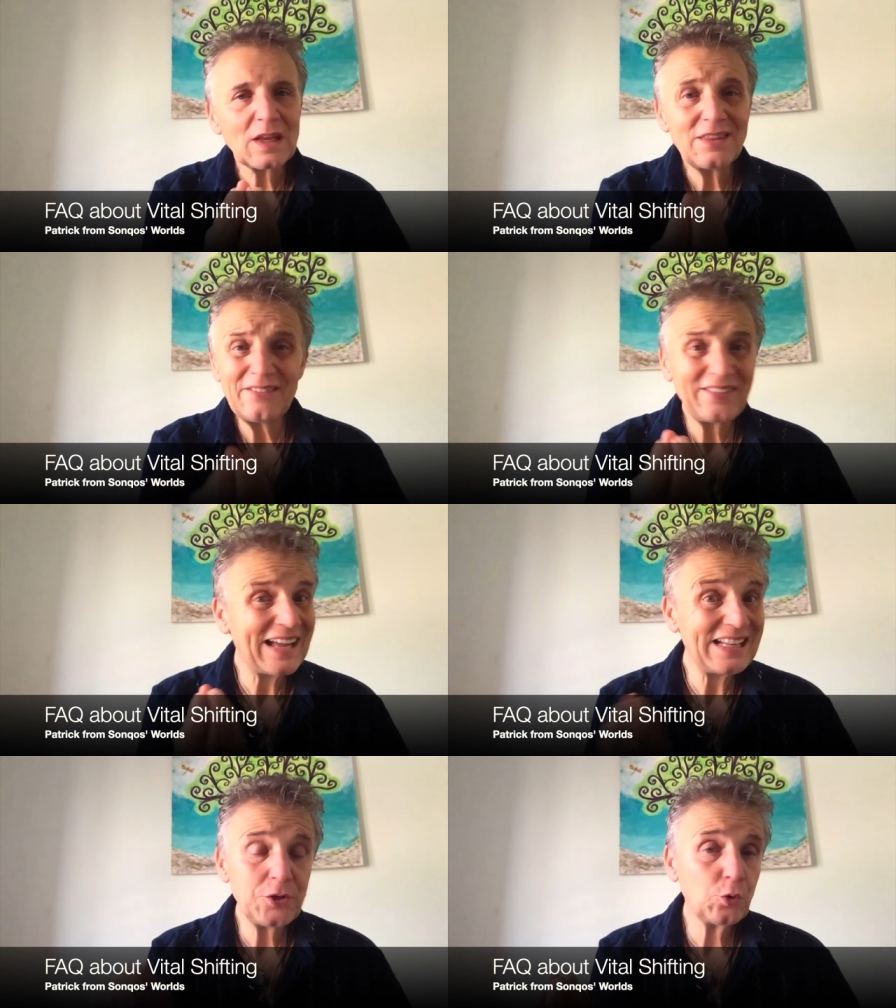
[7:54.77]
the
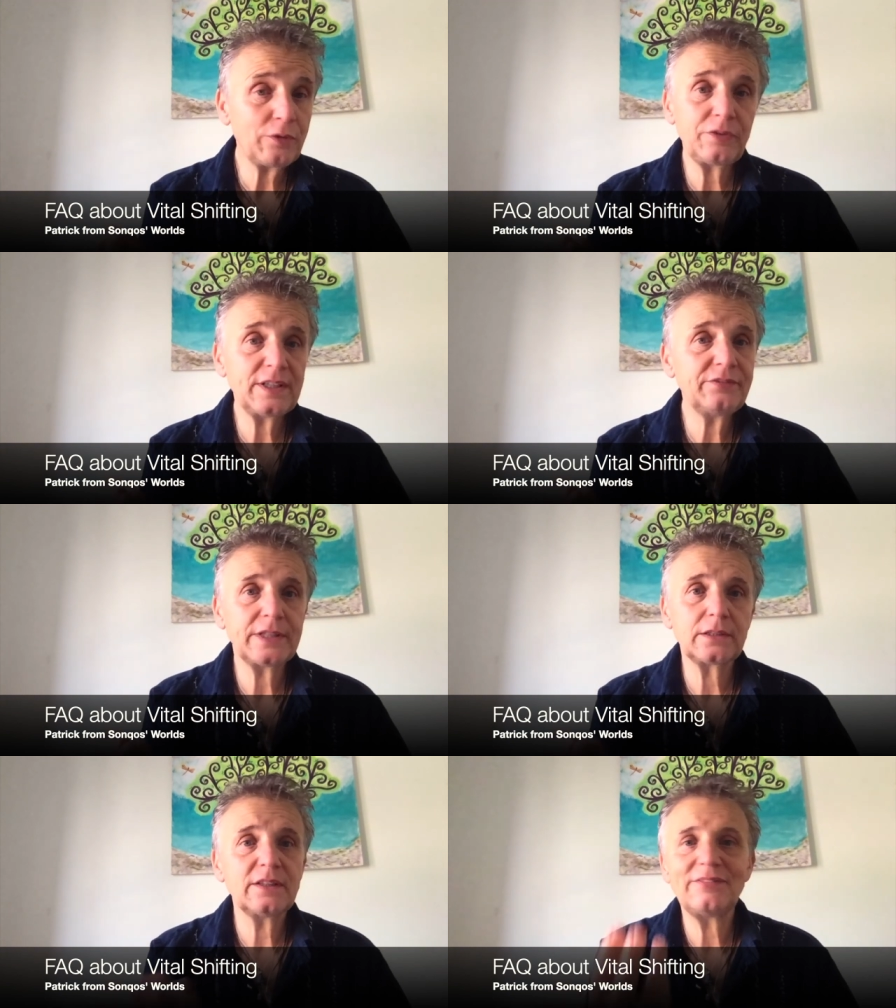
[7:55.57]
value of living,
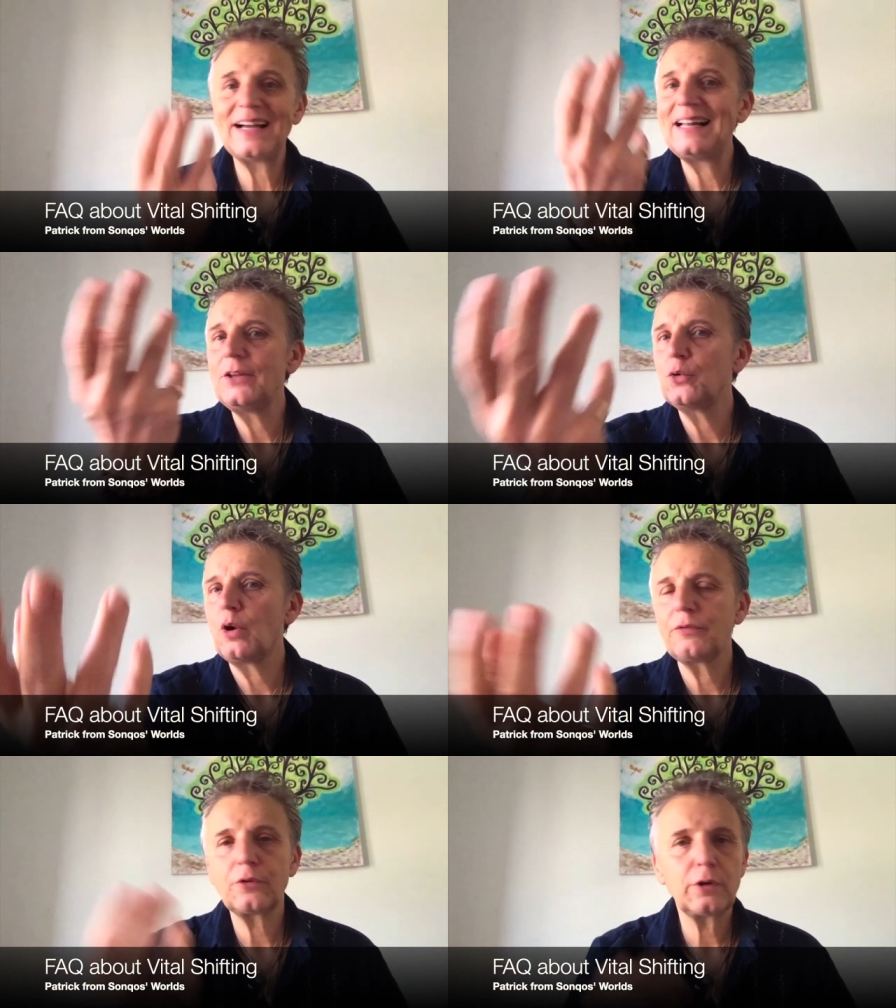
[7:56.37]
the value
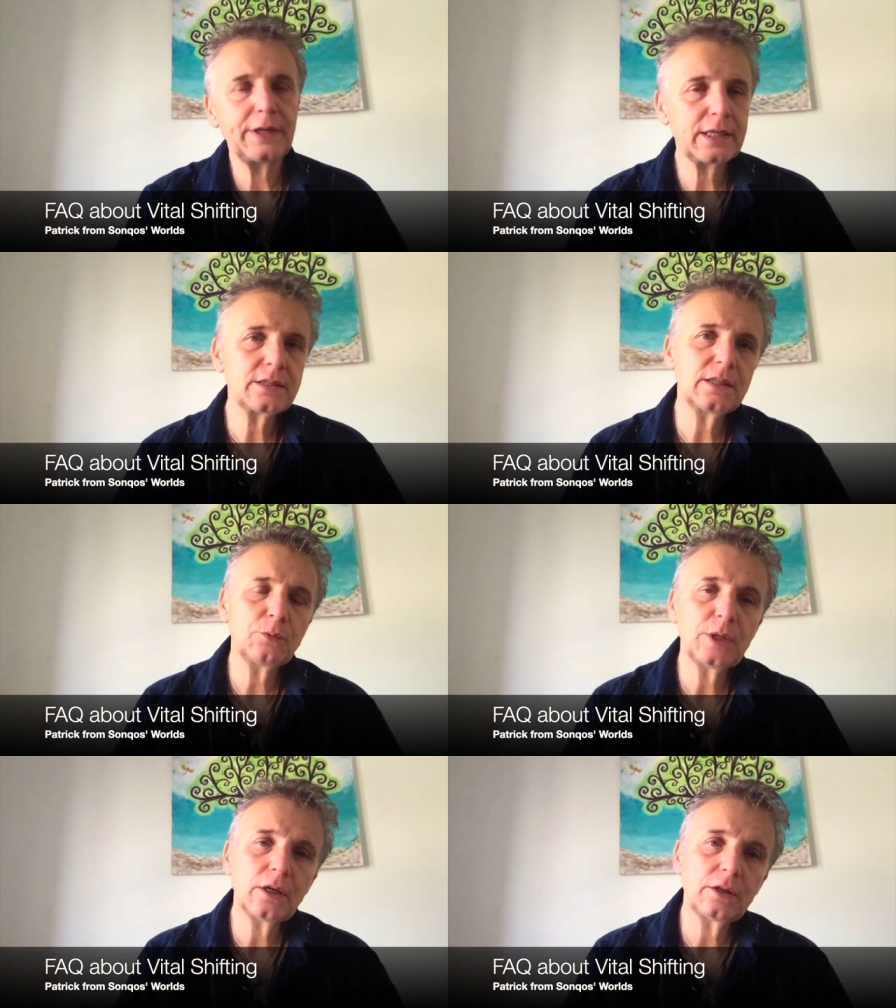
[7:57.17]
of
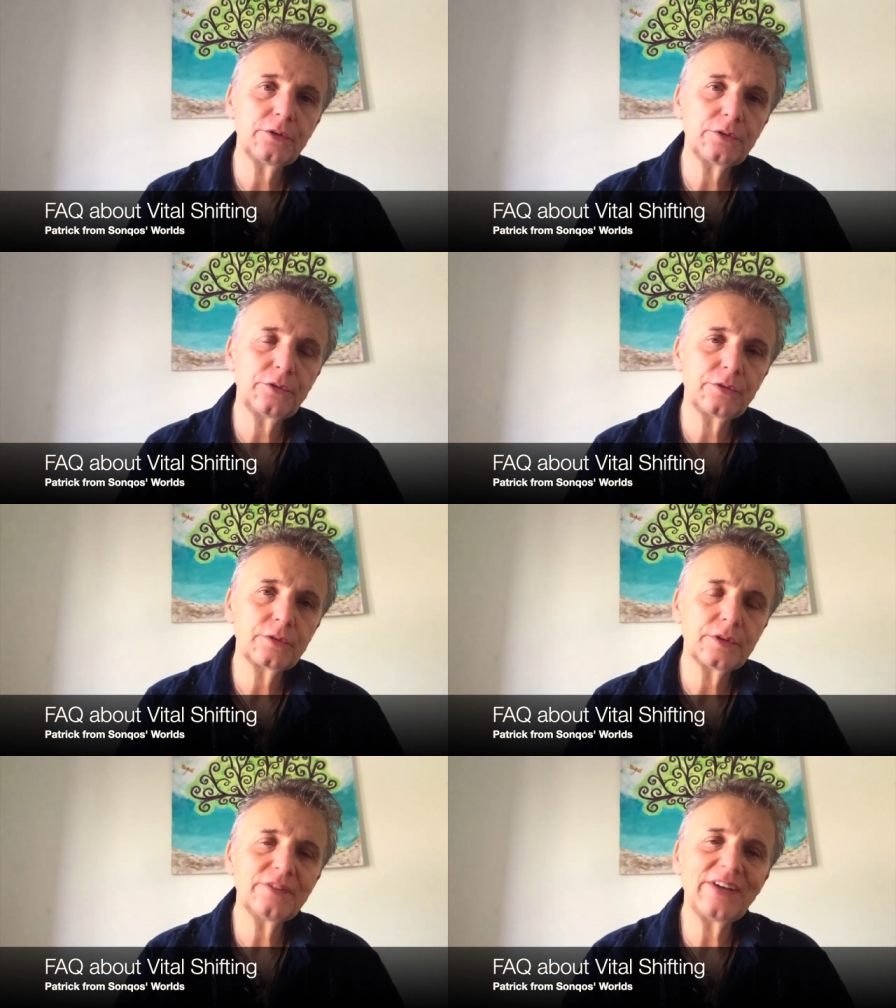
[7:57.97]
connecting with others,
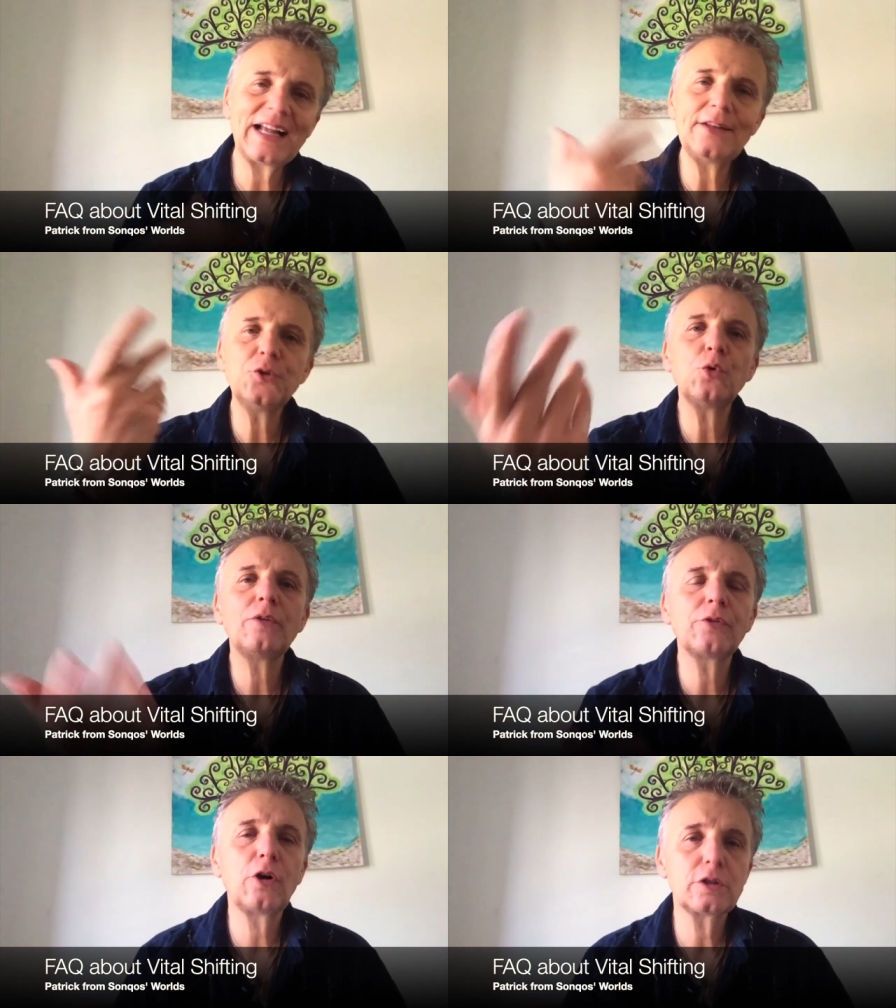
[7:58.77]
the value
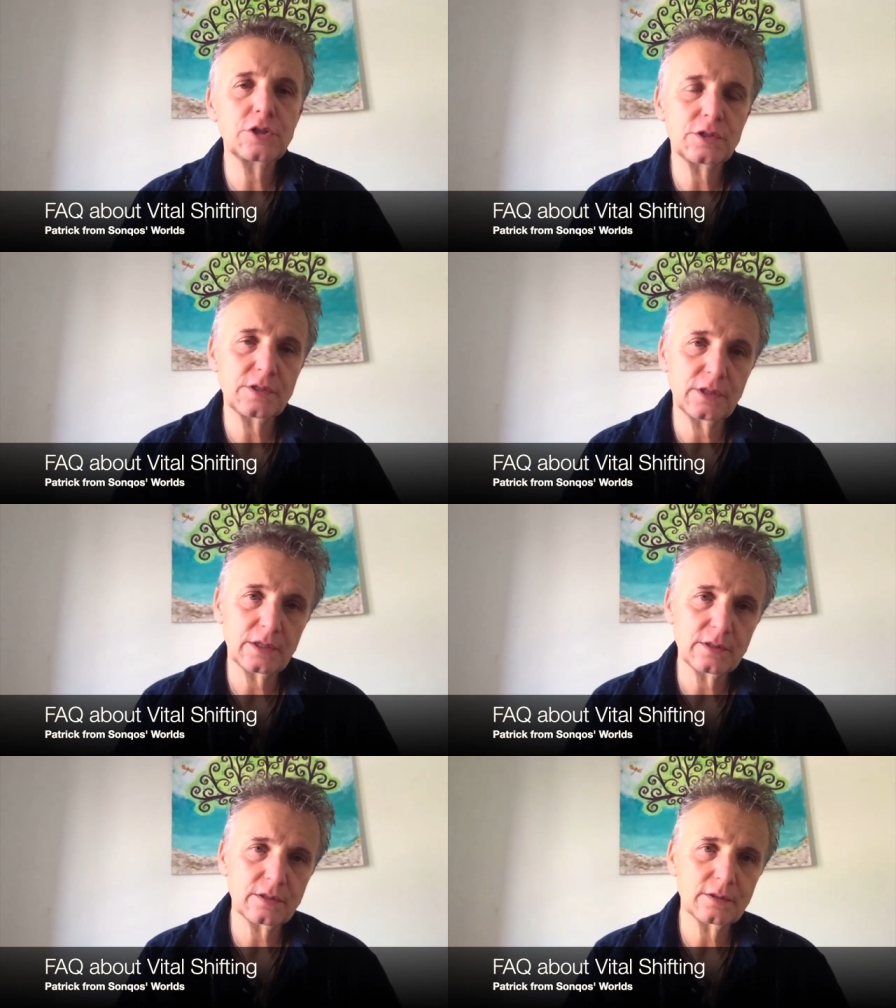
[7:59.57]
of
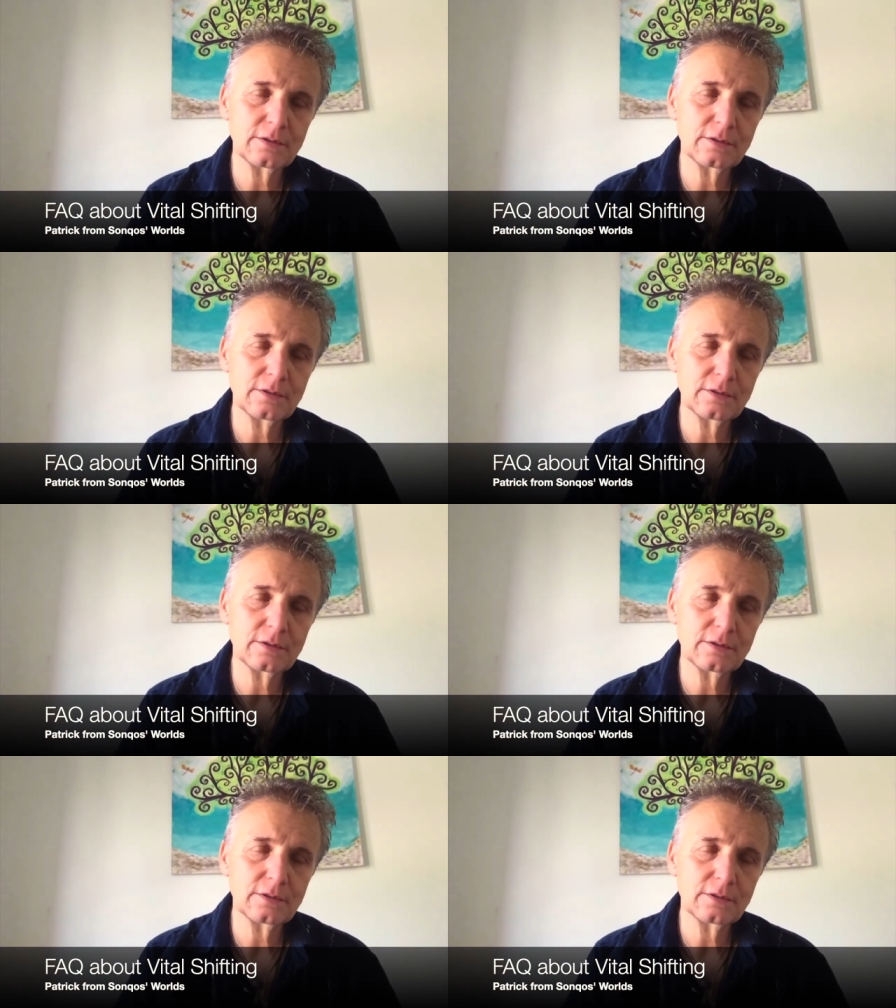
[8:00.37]
consciousness.